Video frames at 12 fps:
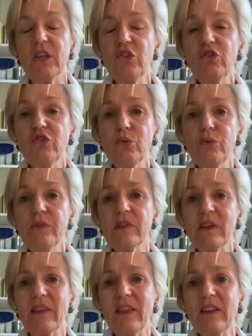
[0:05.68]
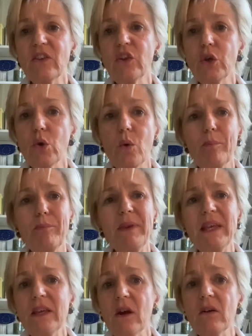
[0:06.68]
issues that go
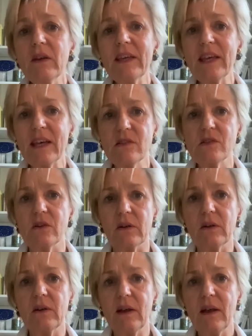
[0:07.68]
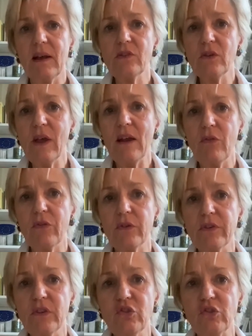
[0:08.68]
beyond cancer as a health
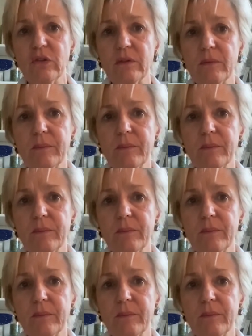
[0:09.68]
condition.